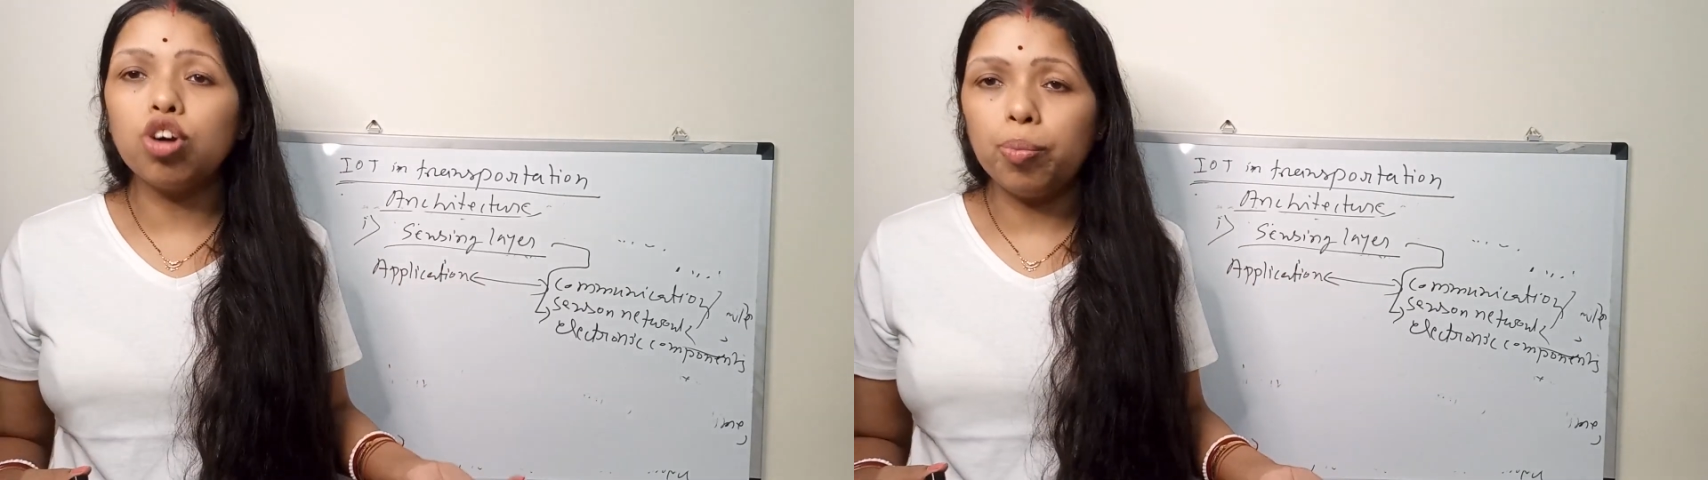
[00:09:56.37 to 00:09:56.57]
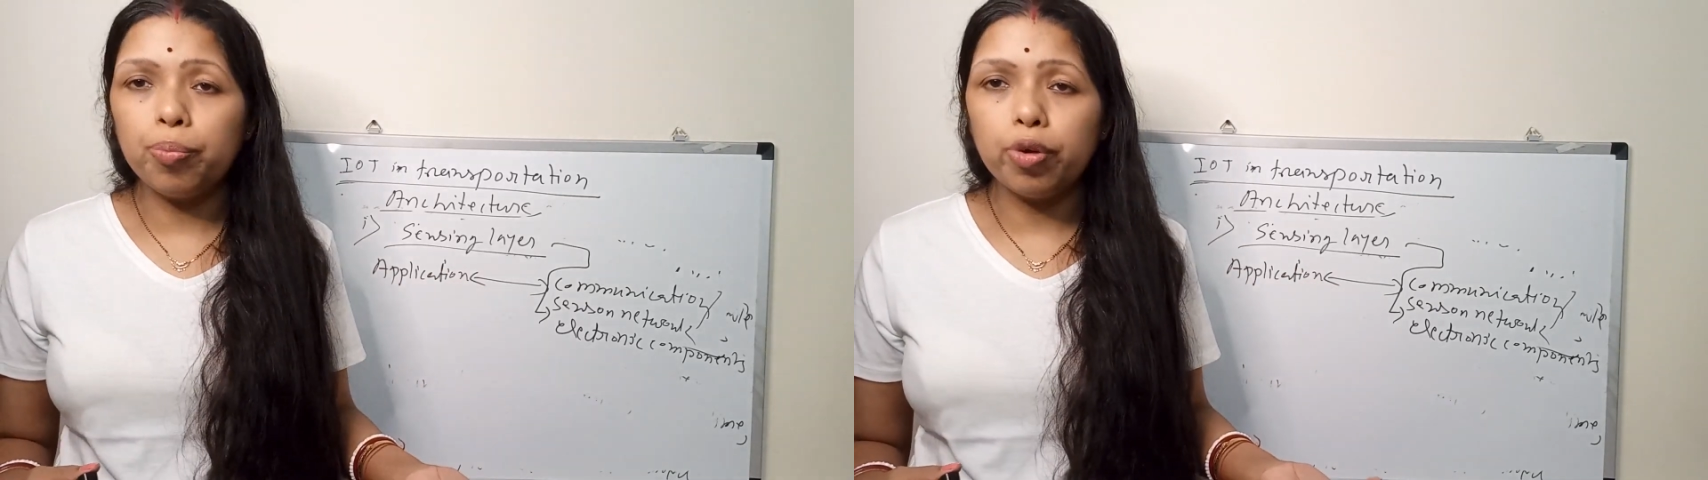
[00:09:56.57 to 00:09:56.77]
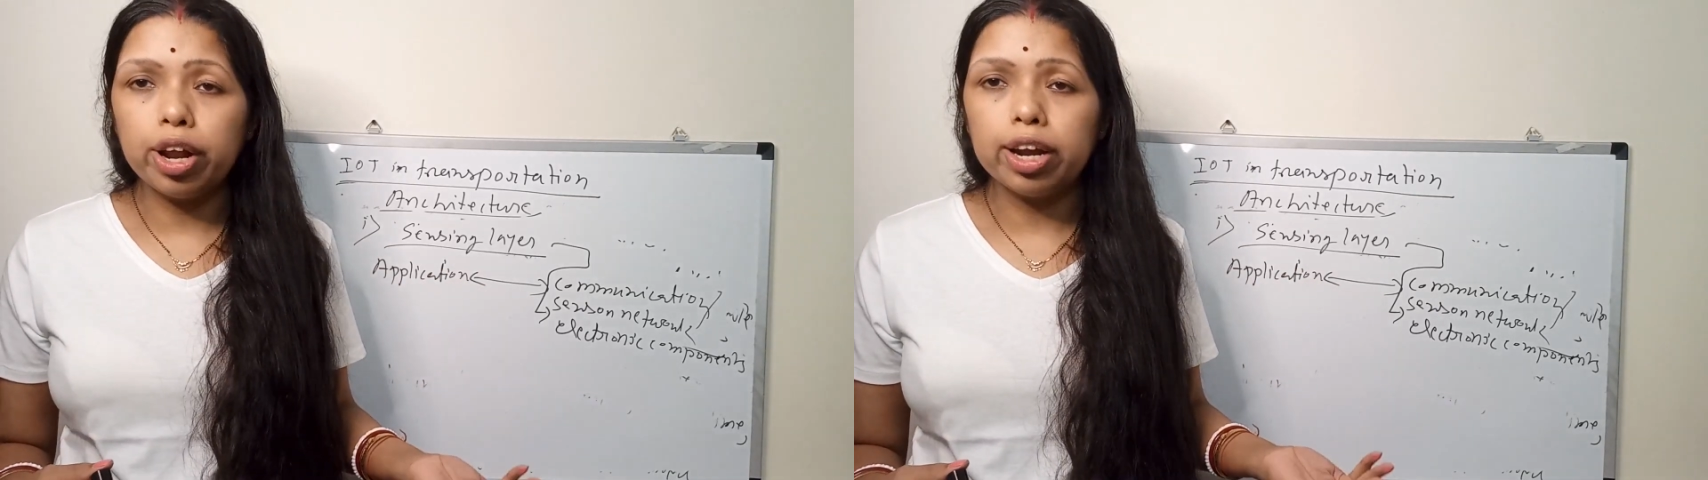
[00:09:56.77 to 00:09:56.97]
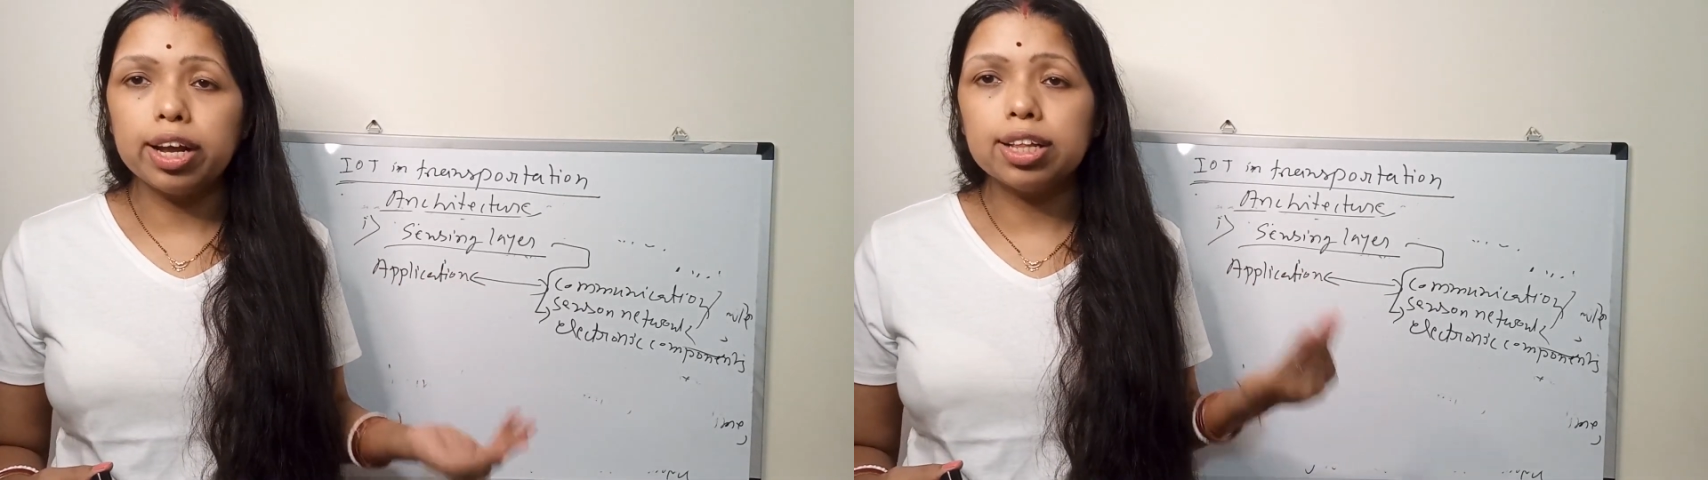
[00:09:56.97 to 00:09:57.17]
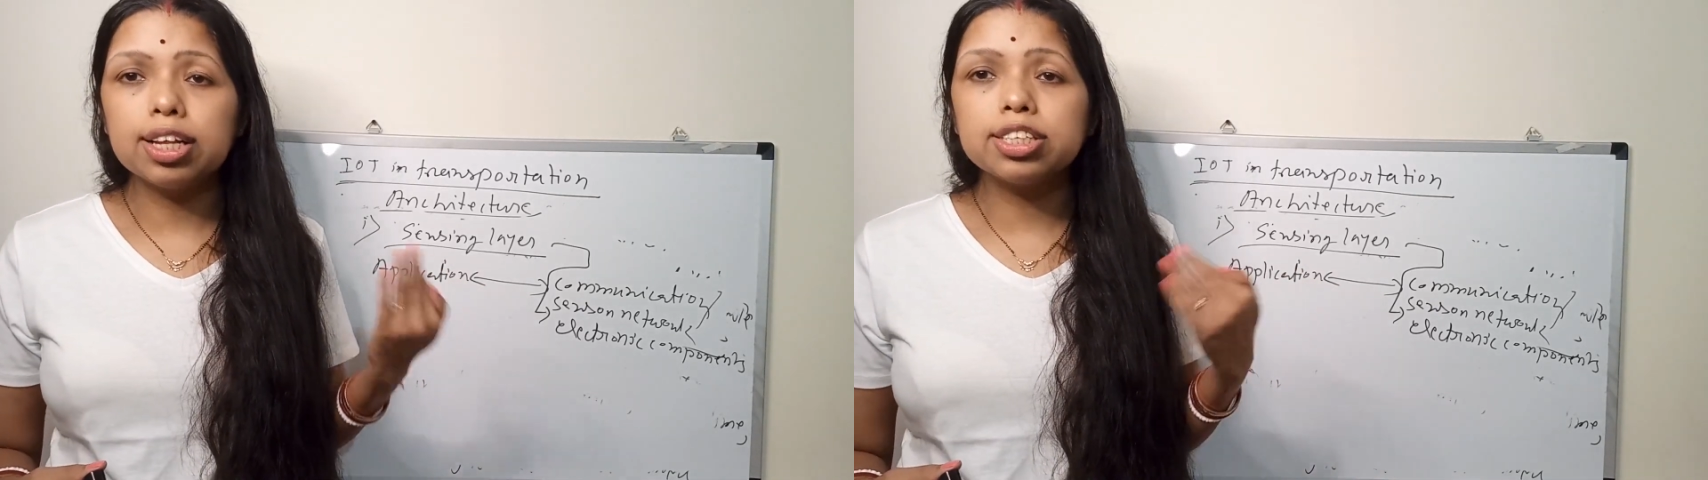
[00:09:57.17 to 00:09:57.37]
component
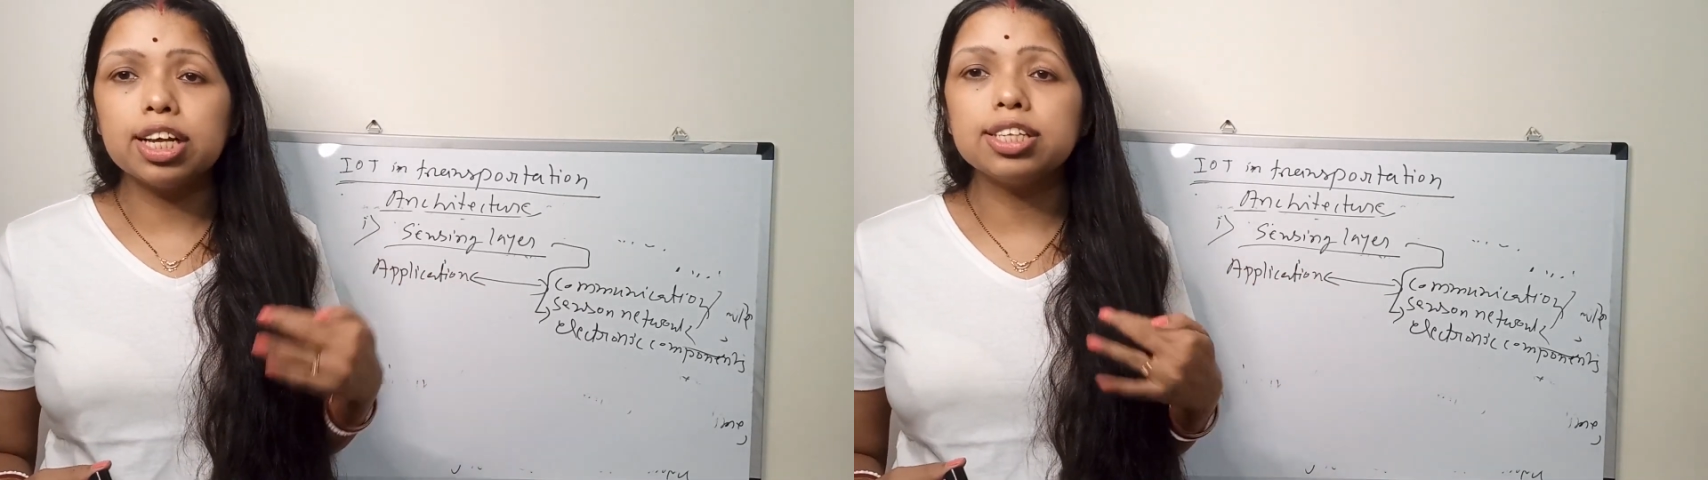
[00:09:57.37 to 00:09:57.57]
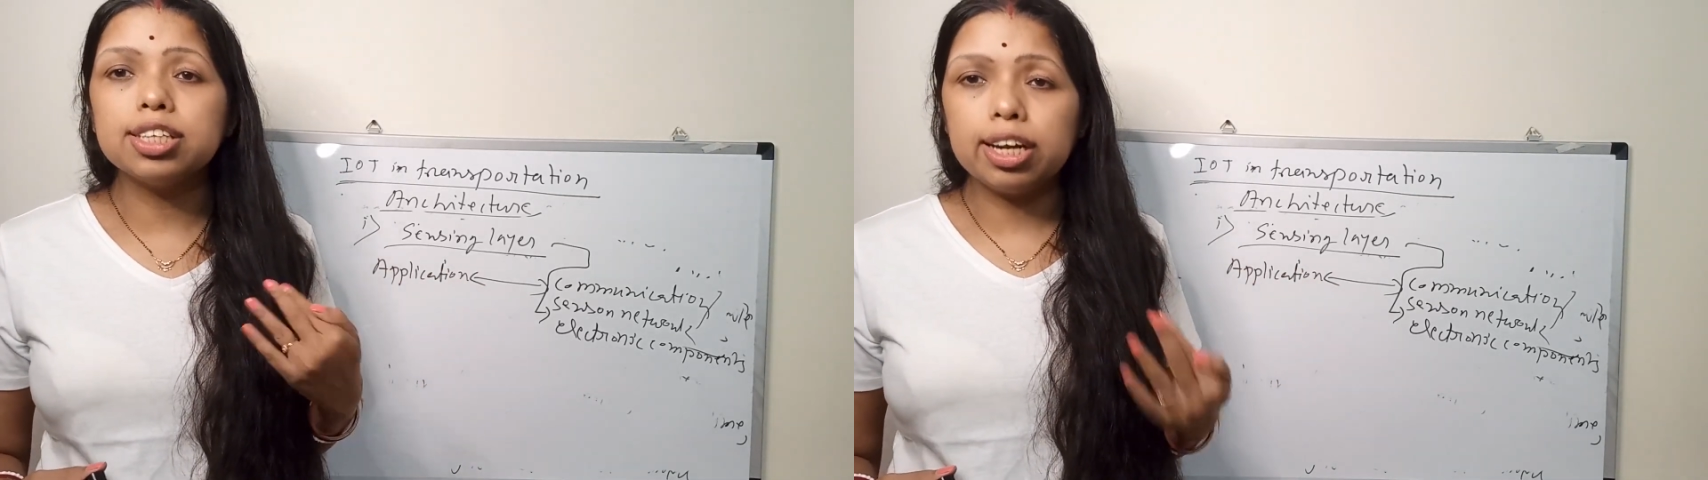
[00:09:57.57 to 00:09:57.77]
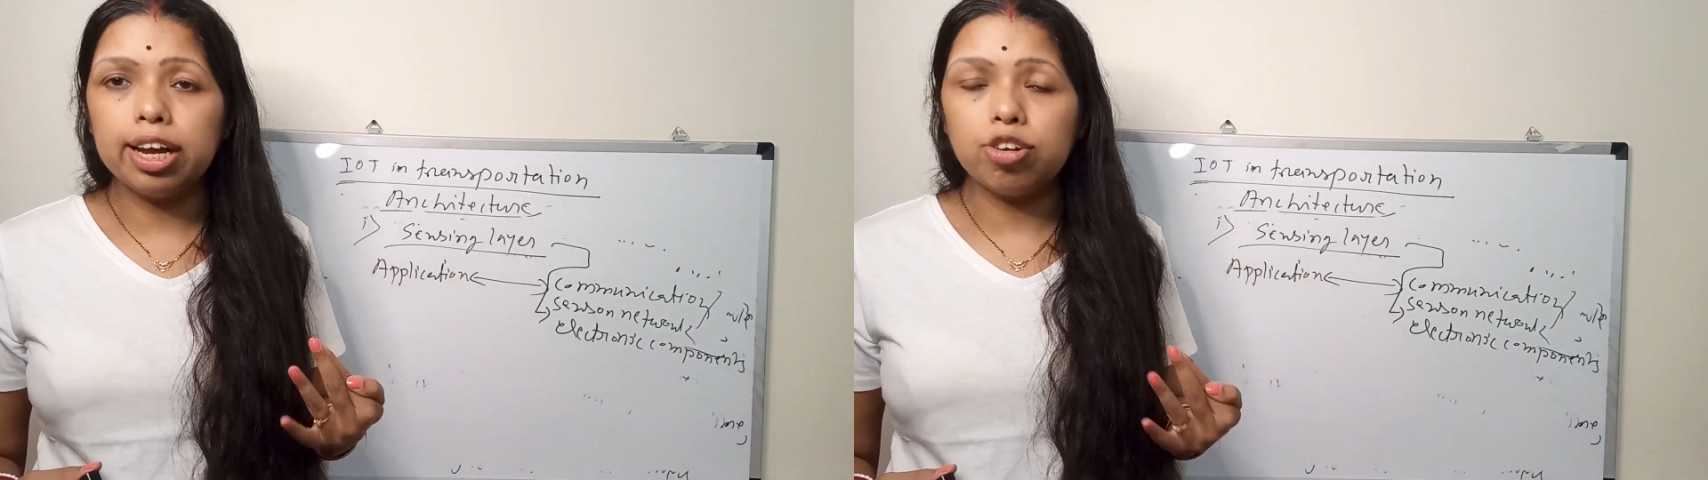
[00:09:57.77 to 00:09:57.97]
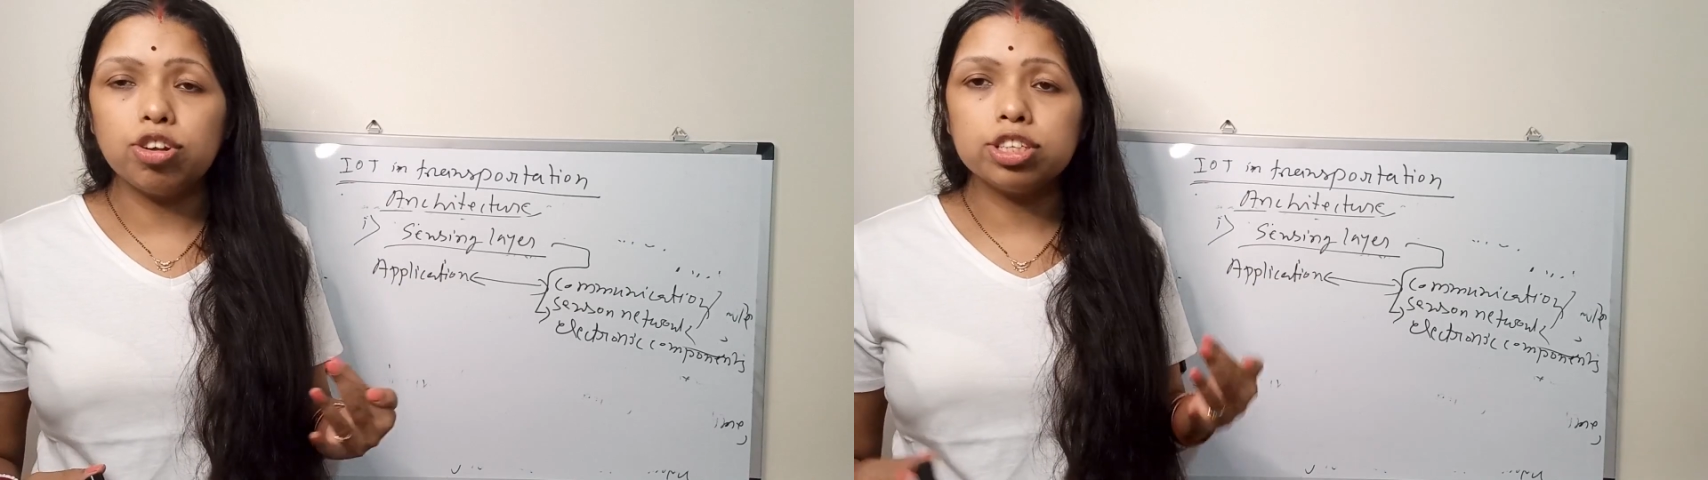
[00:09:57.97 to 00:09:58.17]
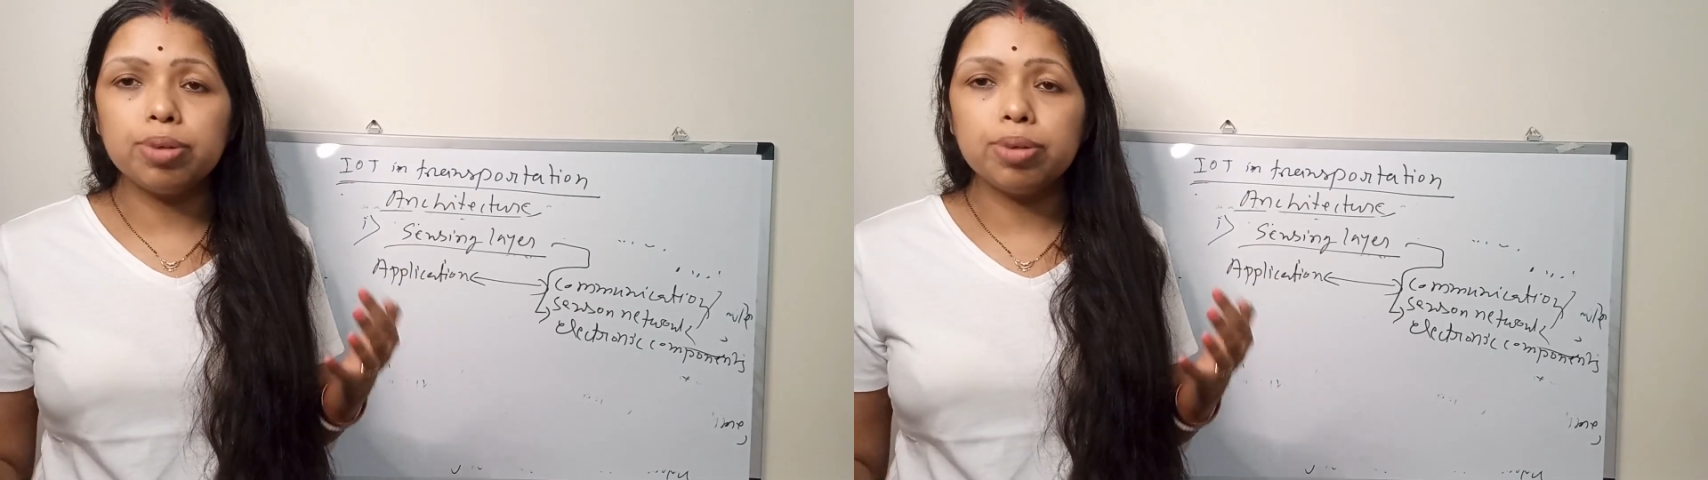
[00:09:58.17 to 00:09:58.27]
and the sensor networks.